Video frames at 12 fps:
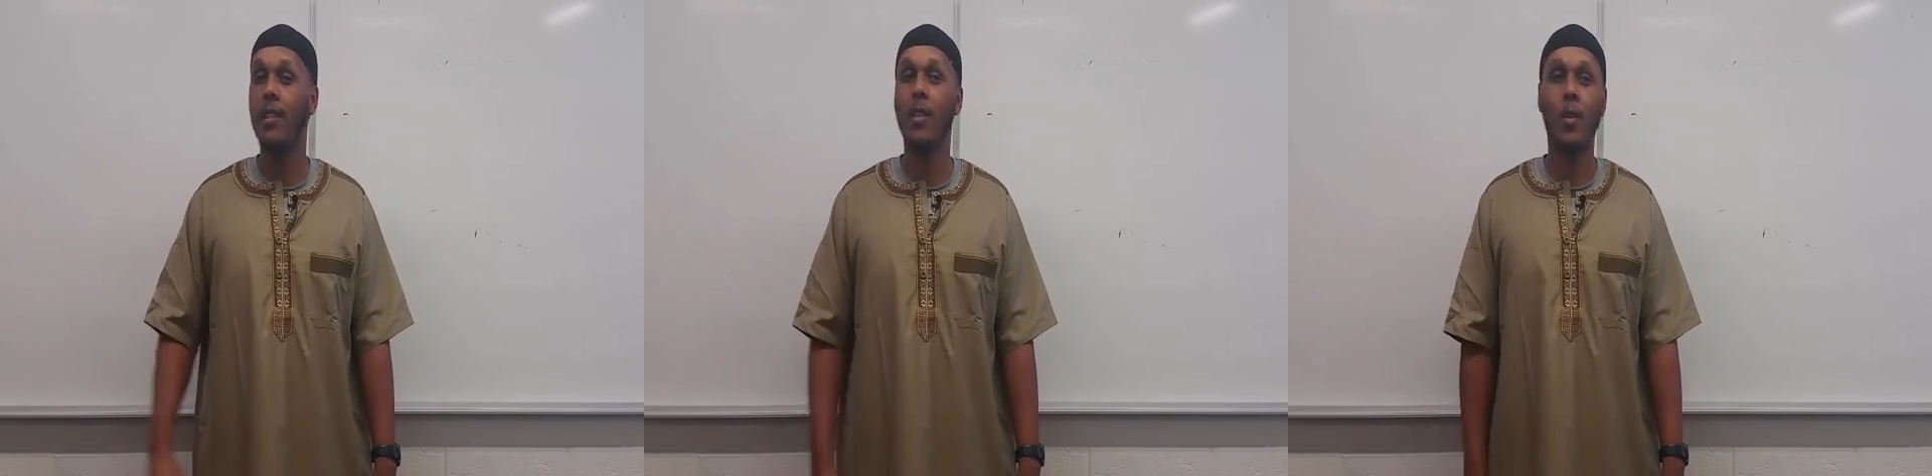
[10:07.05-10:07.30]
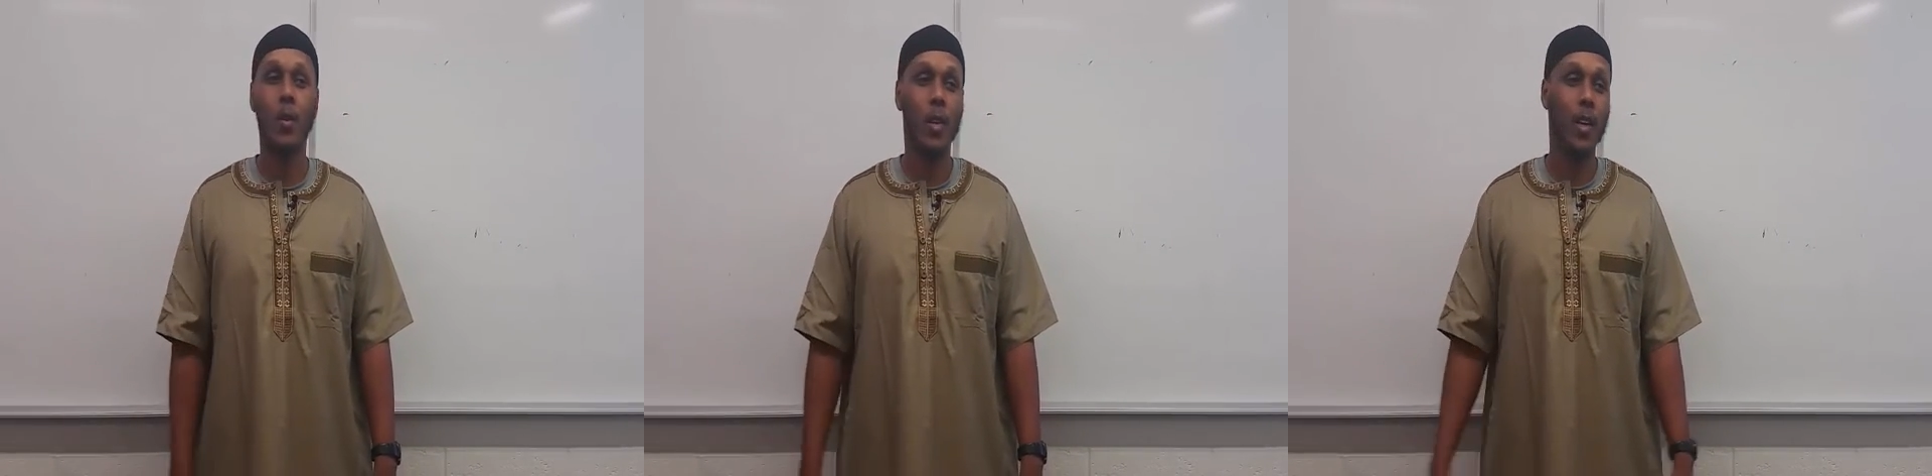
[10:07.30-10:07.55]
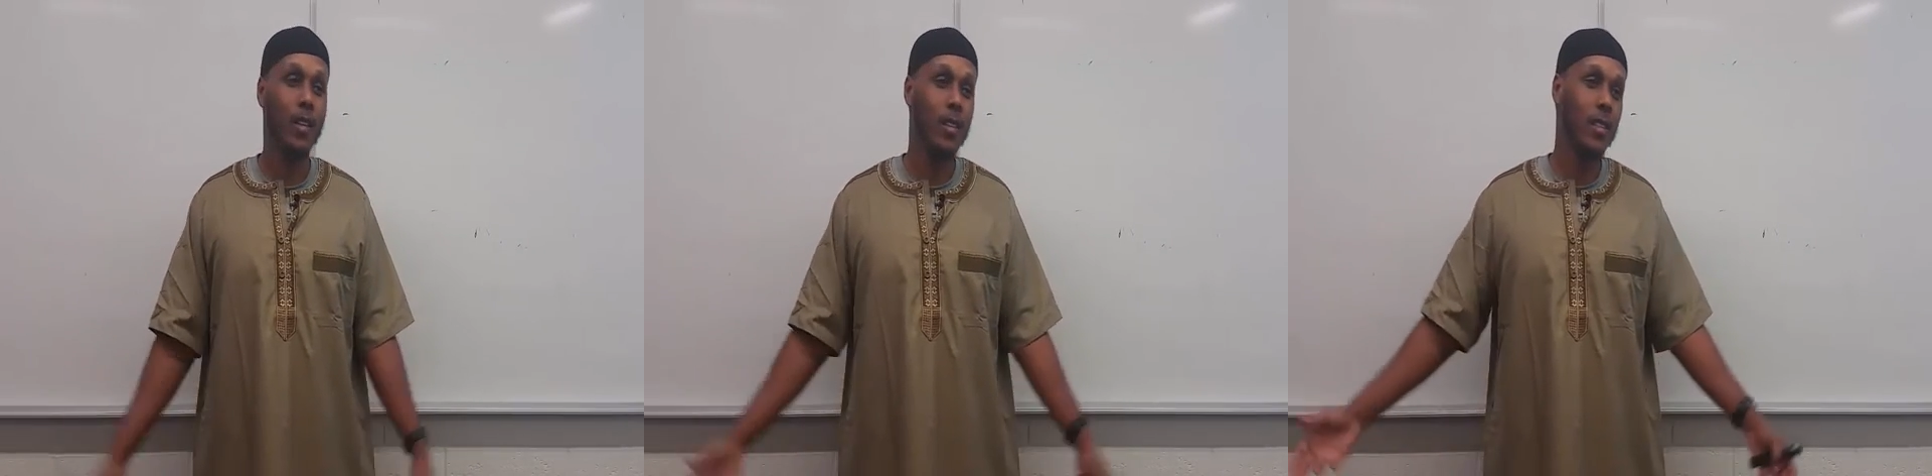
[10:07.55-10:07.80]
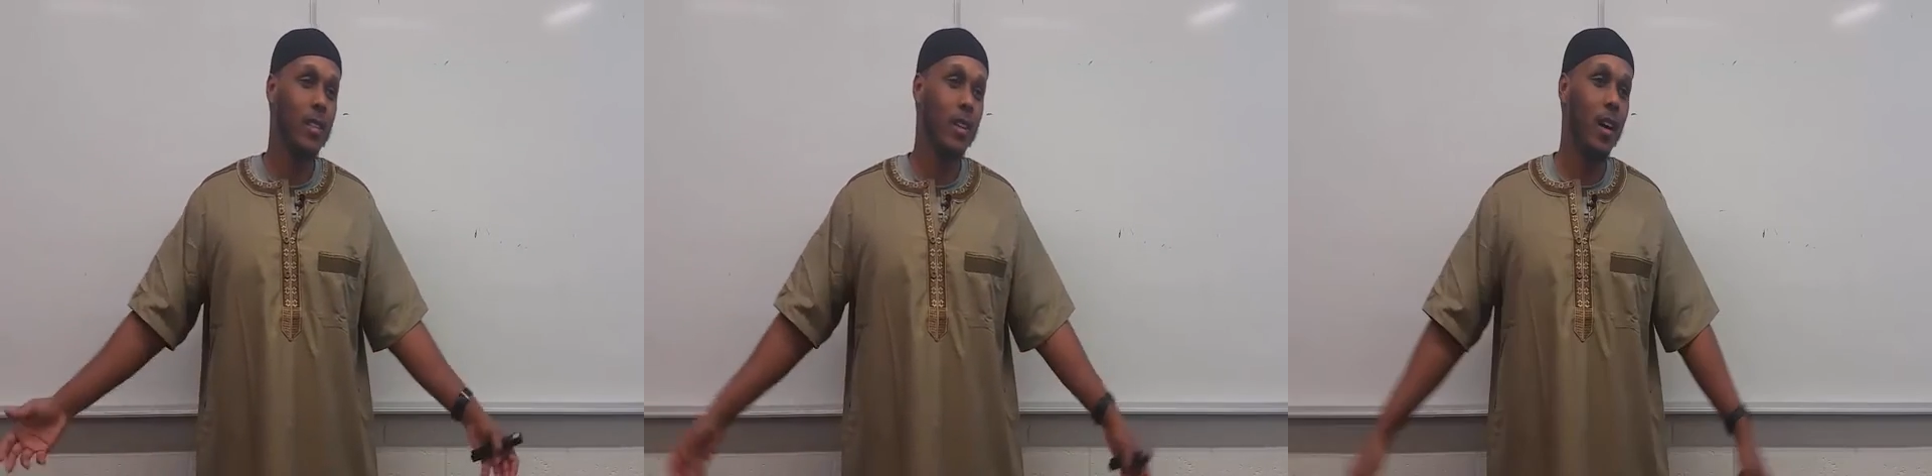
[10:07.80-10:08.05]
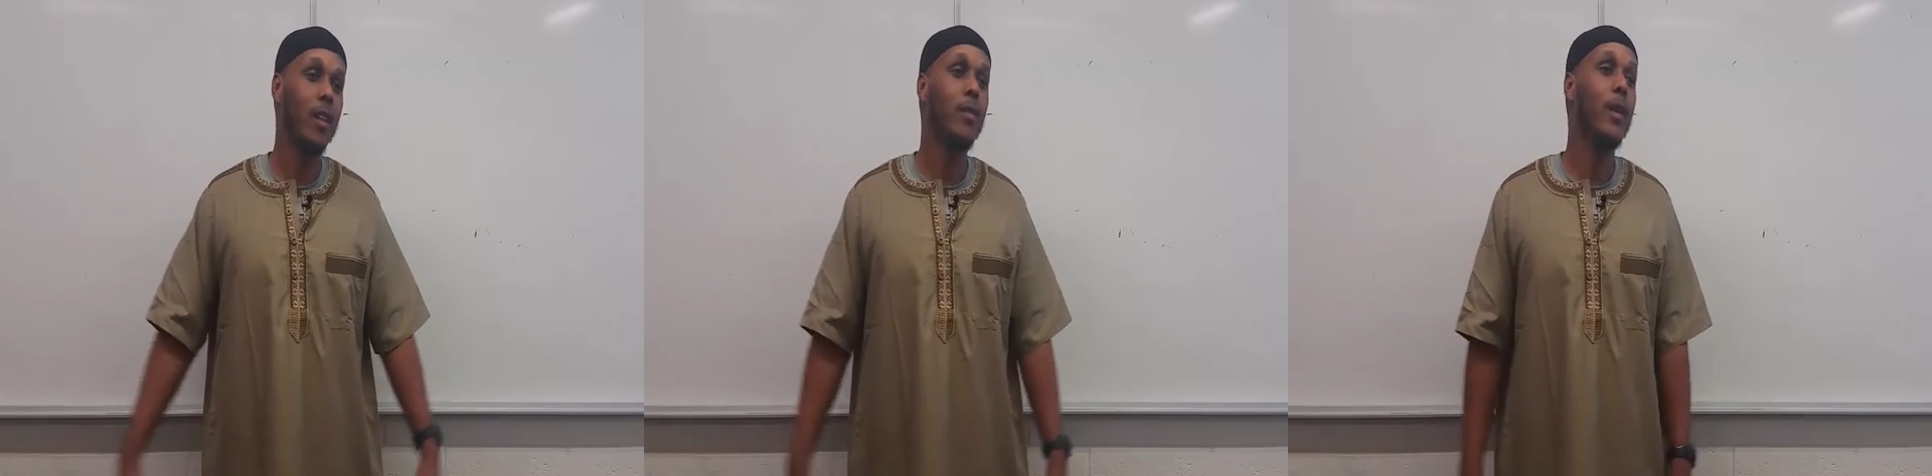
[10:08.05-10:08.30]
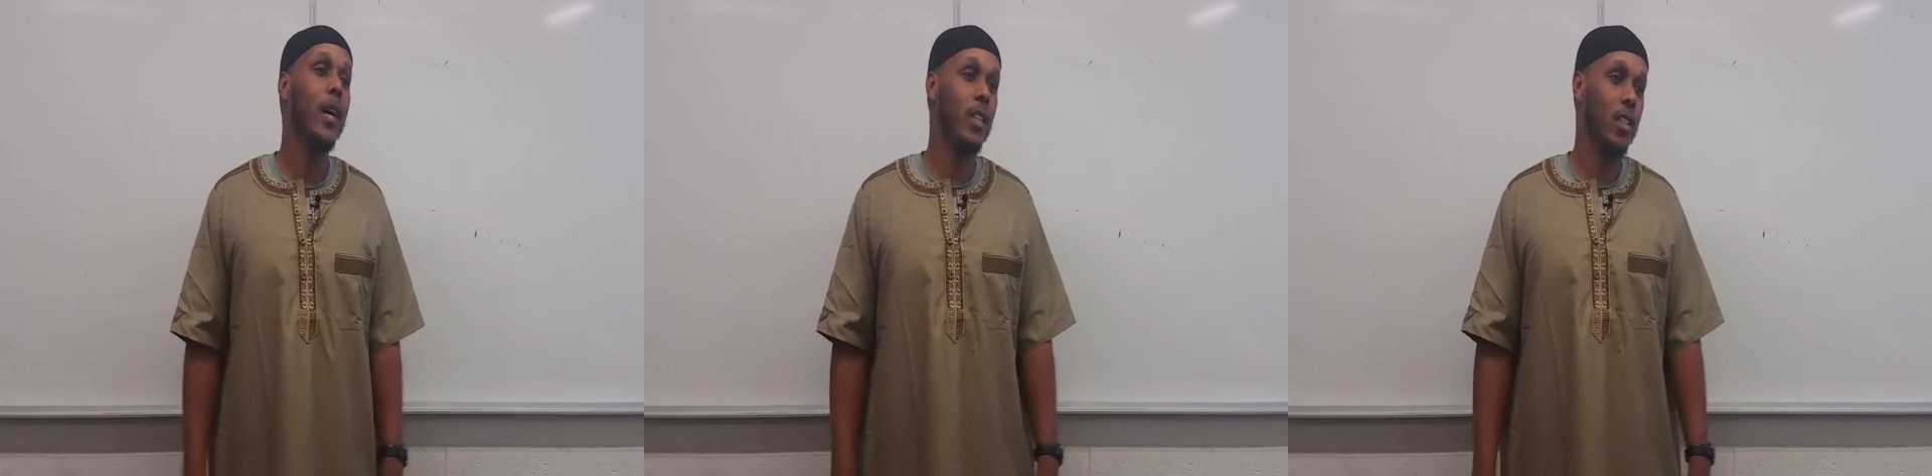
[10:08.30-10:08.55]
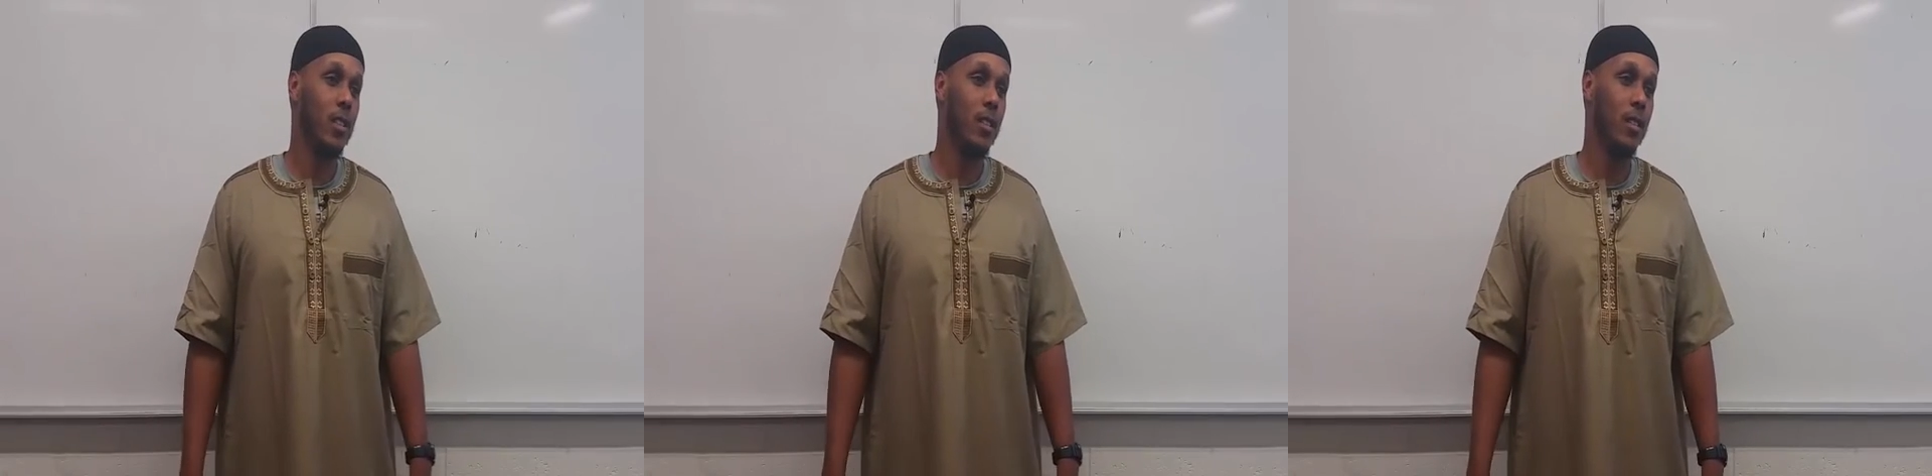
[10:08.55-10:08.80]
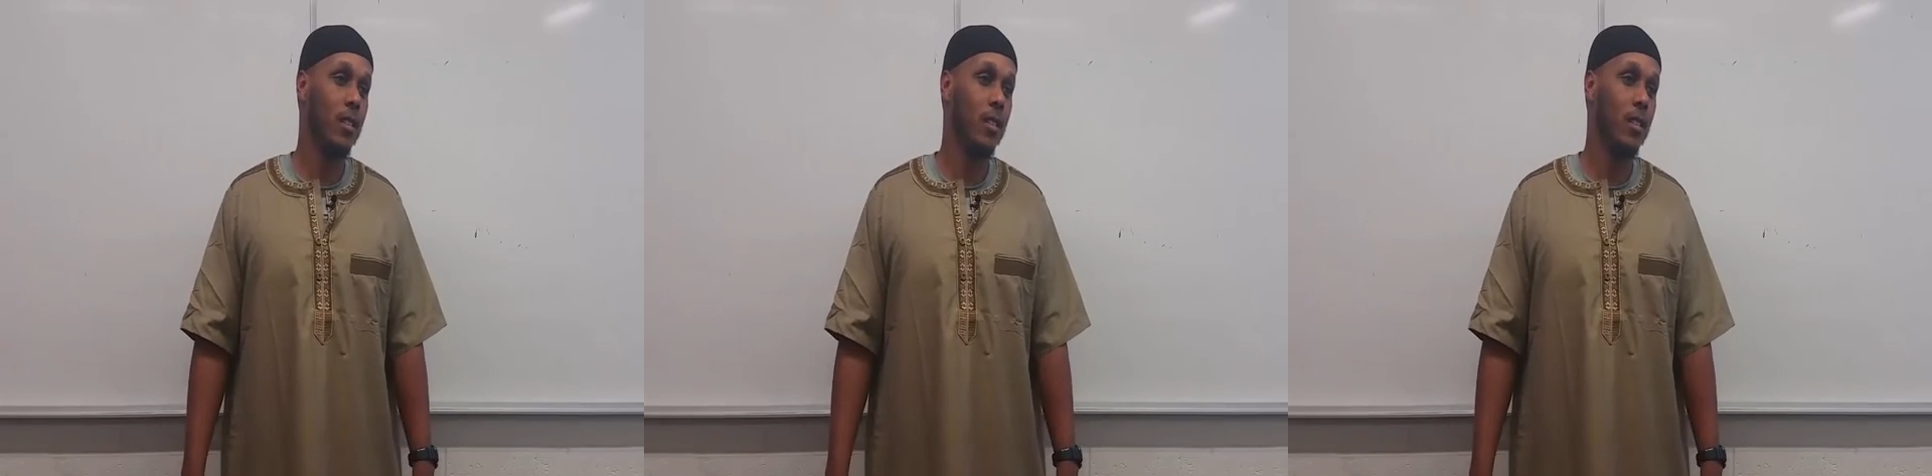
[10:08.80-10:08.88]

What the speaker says: the Quran is unmatched.